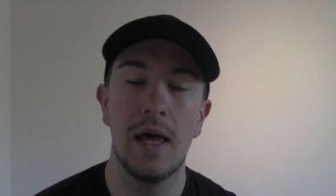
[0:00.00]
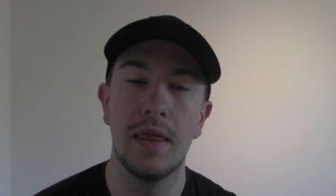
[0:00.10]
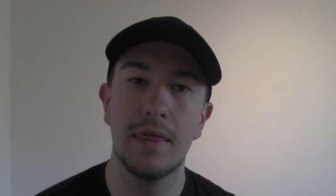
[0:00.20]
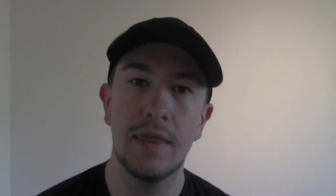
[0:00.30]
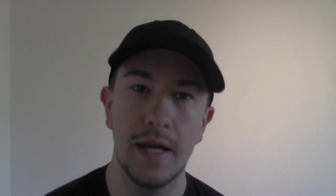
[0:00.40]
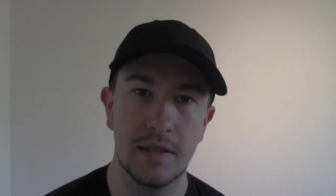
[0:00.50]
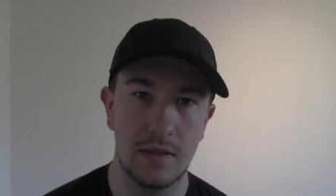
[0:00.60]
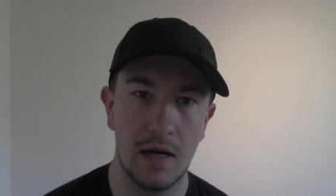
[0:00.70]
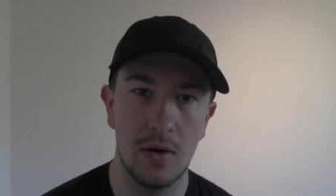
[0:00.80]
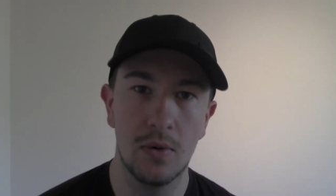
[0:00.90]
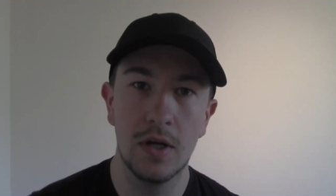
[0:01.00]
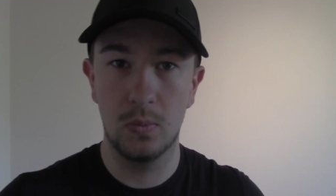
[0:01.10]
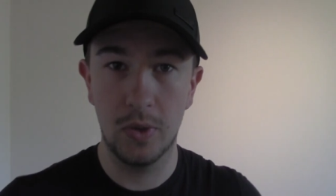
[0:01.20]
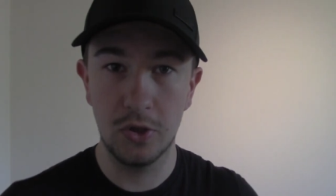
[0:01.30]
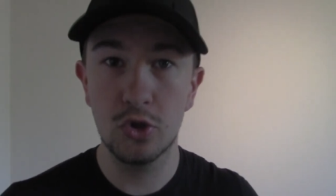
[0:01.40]
And that's how,
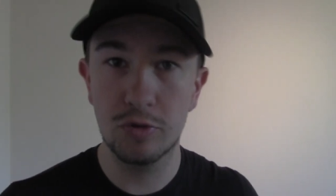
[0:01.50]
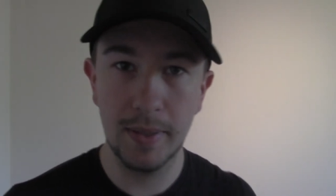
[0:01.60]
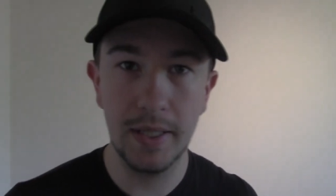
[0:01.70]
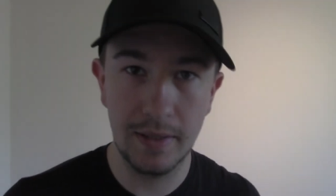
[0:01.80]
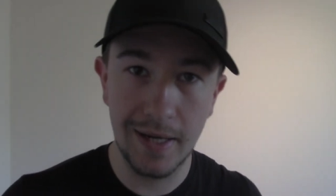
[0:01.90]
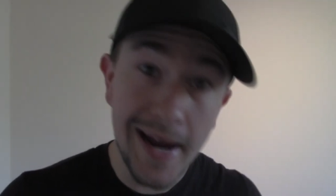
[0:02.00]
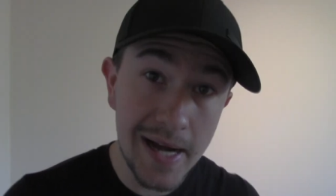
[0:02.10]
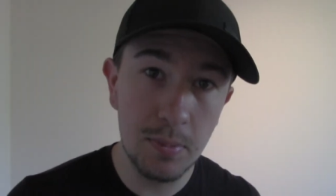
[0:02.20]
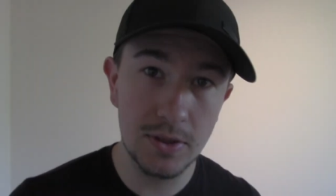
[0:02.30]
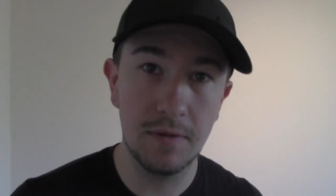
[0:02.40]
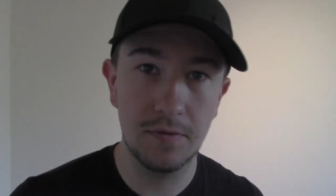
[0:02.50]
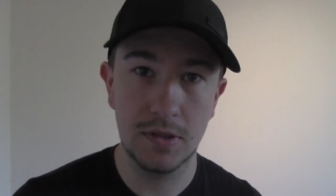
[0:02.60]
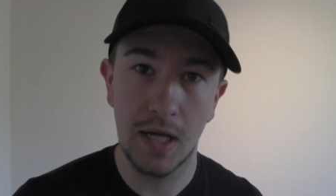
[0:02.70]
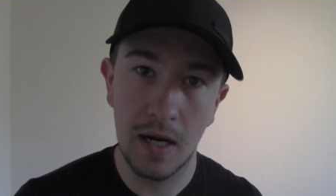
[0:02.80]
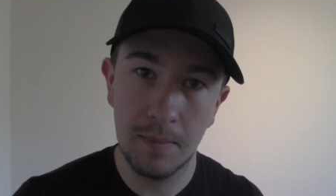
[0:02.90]
when you spend 80% of
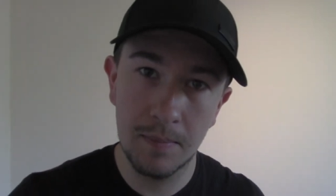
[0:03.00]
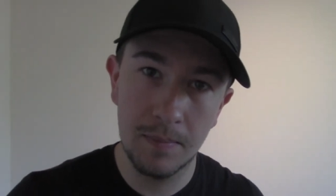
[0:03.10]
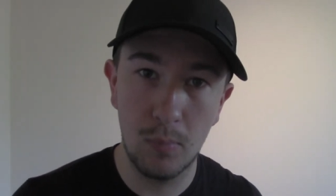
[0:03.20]
your time